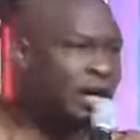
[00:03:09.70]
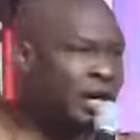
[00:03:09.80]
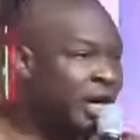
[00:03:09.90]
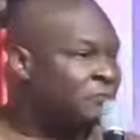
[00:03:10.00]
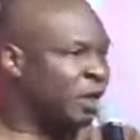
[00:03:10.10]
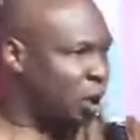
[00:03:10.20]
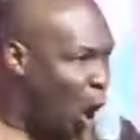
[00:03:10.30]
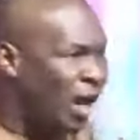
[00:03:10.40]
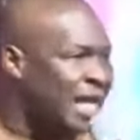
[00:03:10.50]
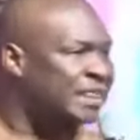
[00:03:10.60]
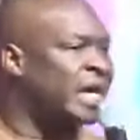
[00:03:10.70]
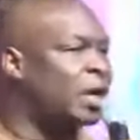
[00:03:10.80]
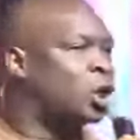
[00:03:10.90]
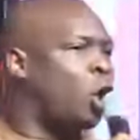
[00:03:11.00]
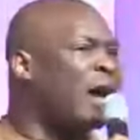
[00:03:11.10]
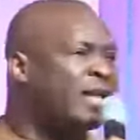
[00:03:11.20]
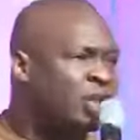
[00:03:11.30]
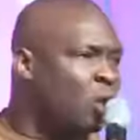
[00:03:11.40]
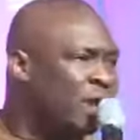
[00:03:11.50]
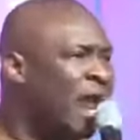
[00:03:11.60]
If the only thing growing
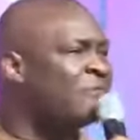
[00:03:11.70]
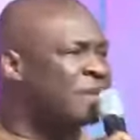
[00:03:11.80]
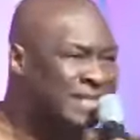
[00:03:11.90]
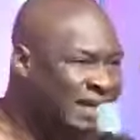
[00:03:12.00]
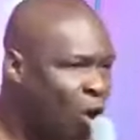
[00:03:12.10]
in your life is in